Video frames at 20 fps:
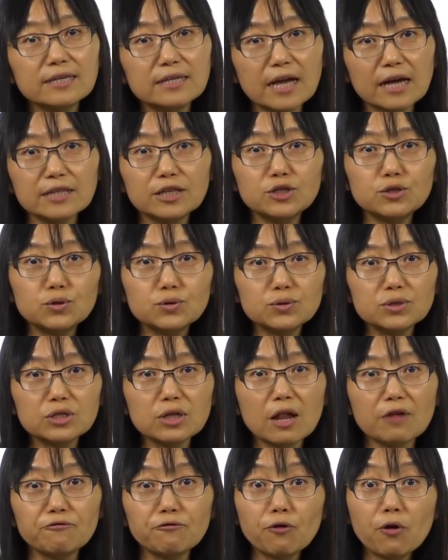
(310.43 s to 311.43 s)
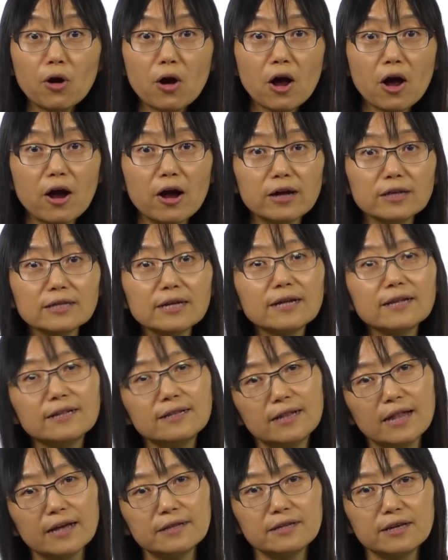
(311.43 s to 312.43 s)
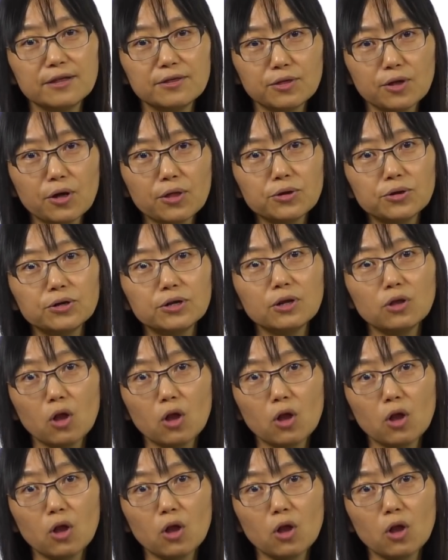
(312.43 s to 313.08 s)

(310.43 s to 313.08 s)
Jannie Nusslein-Volhard led another